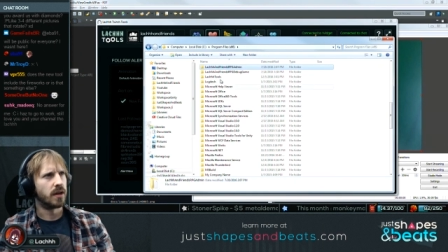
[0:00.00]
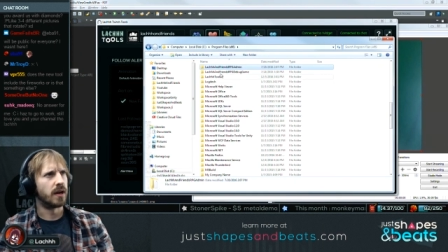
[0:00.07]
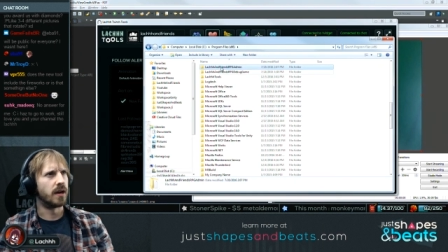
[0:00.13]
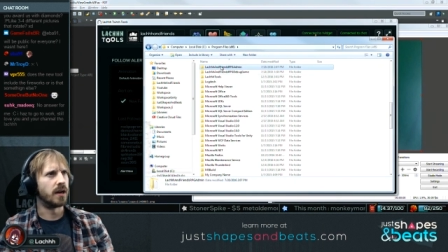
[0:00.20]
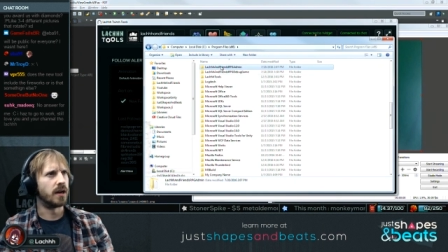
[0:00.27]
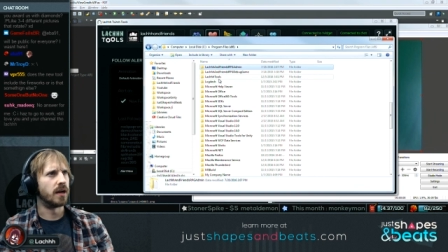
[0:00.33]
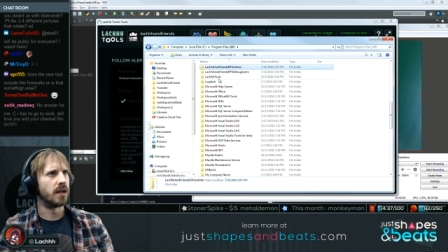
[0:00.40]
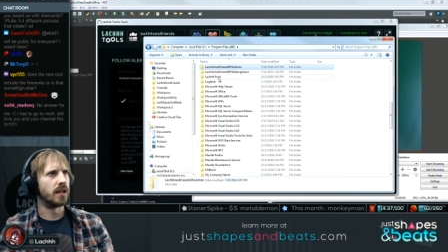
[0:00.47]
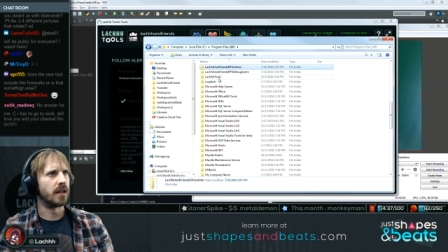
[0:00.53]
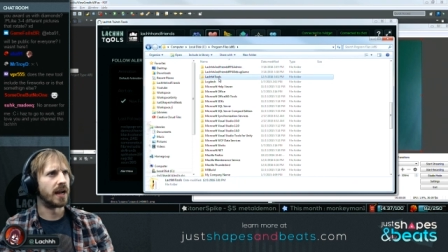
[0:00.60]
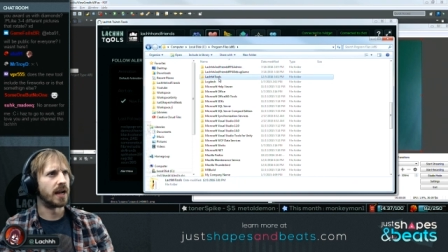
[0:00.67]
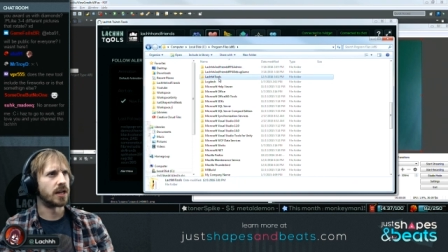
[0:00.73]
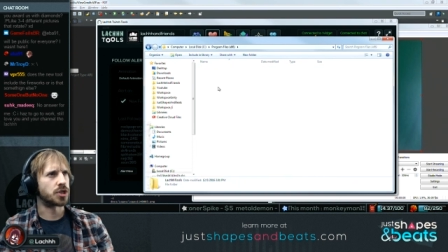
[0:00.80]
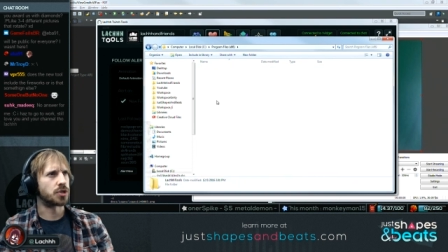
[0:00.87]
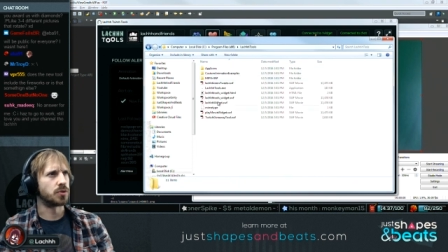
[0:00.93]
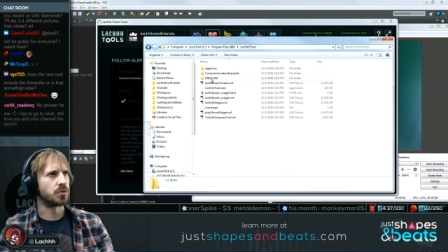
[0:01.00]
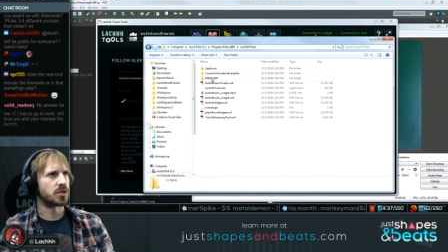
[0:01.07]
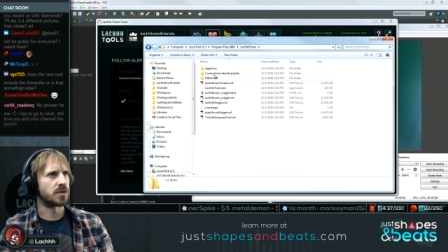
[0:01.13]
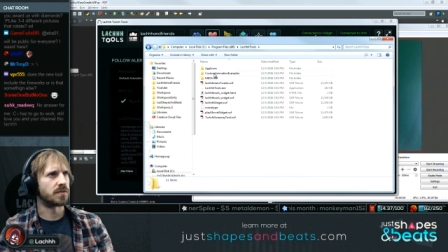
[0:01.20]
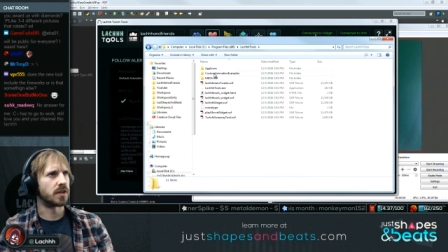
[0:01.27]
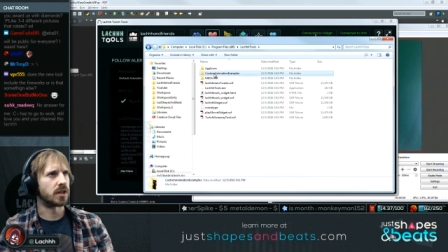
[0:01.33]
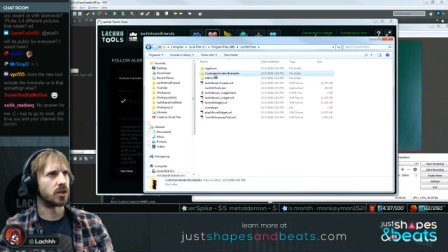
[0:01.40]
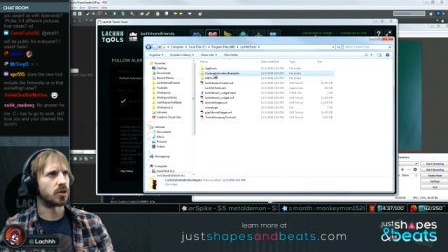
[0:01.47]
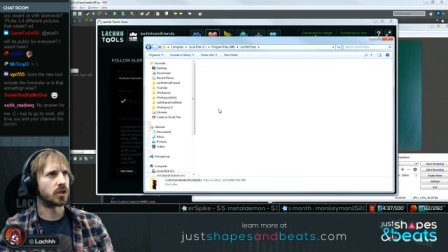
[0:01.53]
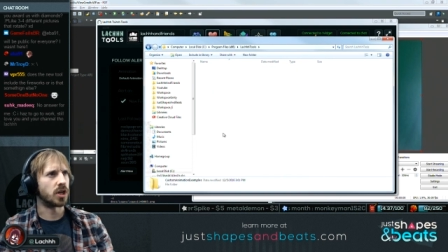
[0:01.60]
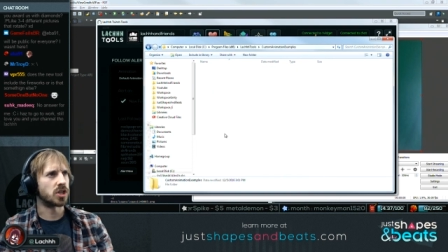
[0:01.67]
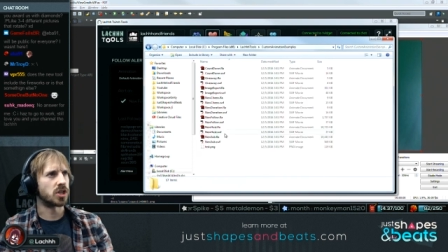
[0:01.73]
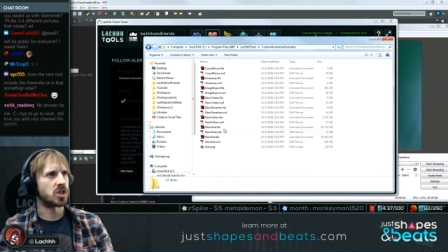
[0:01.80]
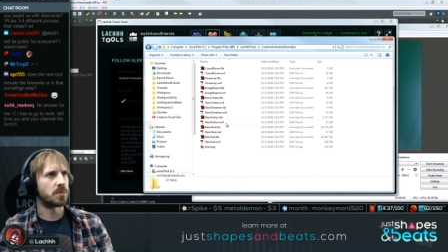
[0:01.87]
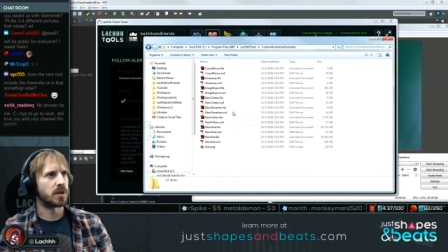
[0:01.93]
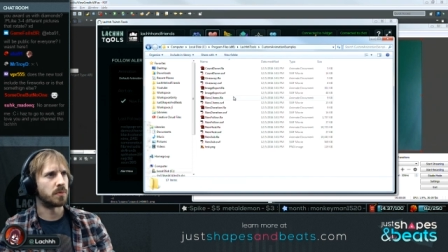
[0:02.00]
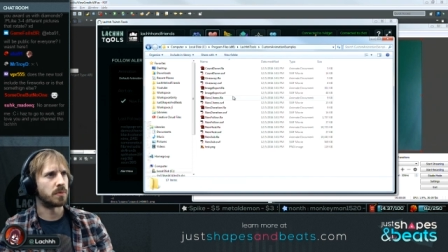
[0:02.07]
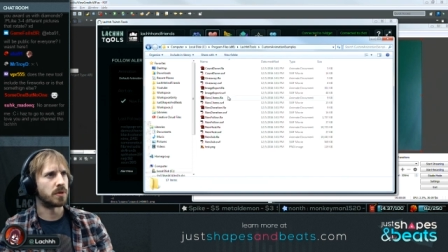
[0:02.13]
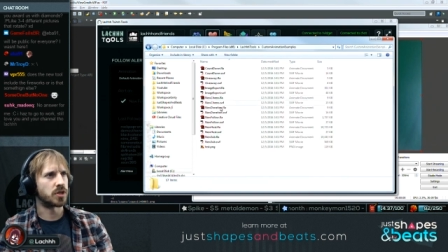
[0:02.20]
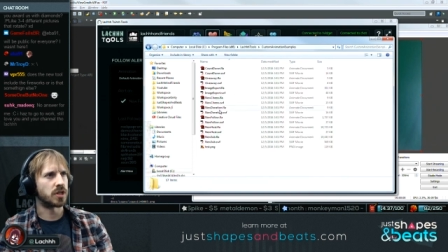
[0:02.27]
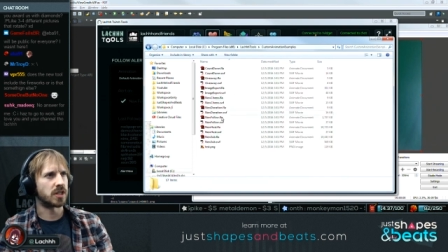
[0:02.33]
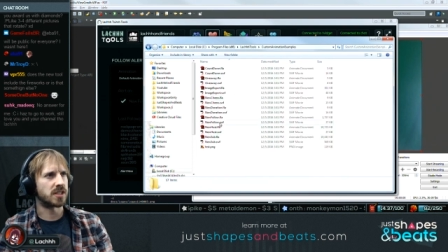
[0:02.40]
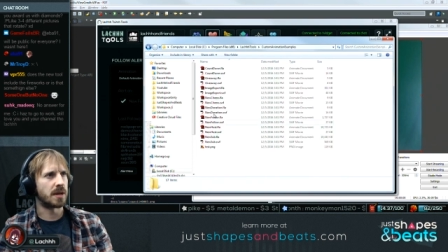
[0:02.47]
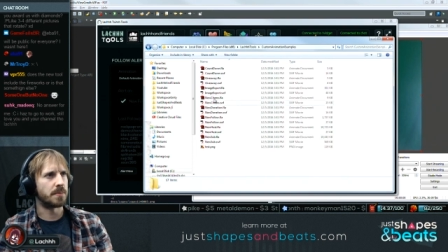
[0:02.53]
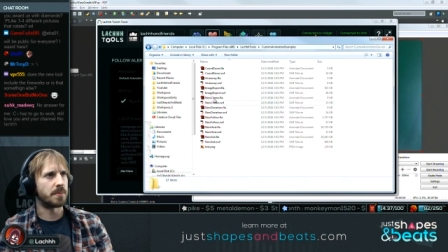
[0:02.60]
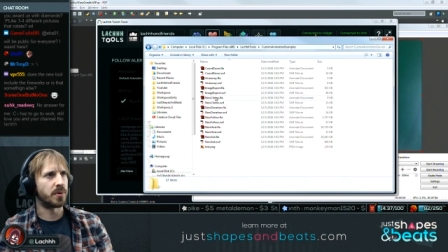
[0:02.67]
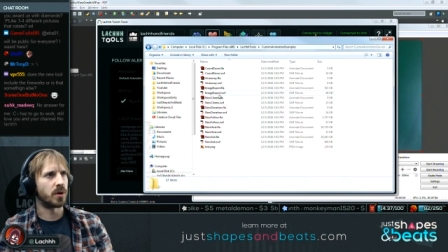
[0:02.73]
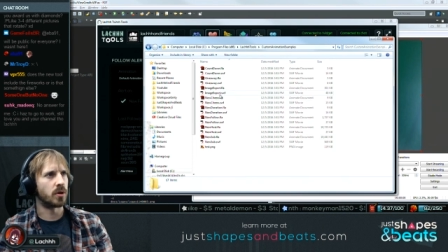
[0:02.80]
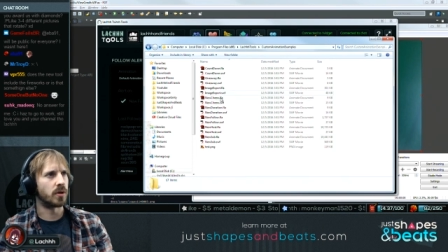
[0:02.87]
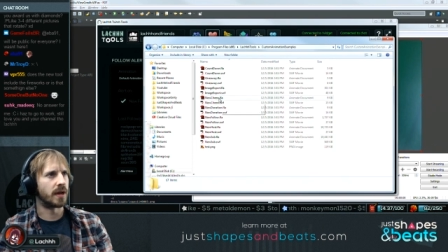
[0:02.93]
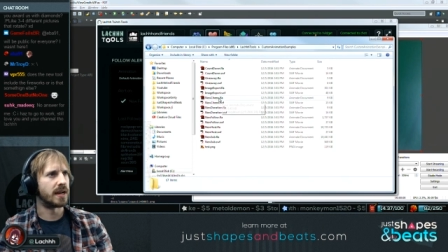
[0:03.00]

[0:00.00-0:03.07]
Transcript: uh, Lachhh tools over here, custom animation example,